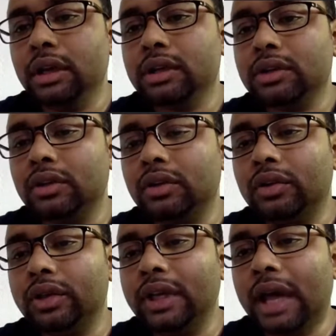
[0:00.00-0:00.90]
So
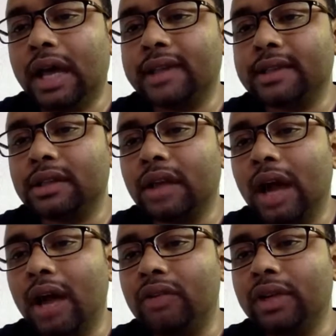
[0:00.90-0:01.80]
he asks,
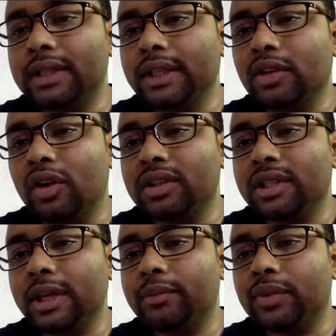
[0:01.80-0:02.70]
how does the
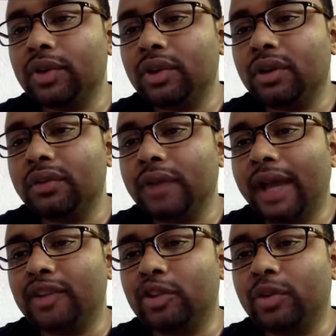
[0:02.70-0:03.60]
concept of
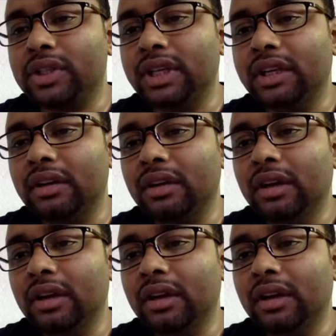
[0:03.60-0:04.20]
Anthropocene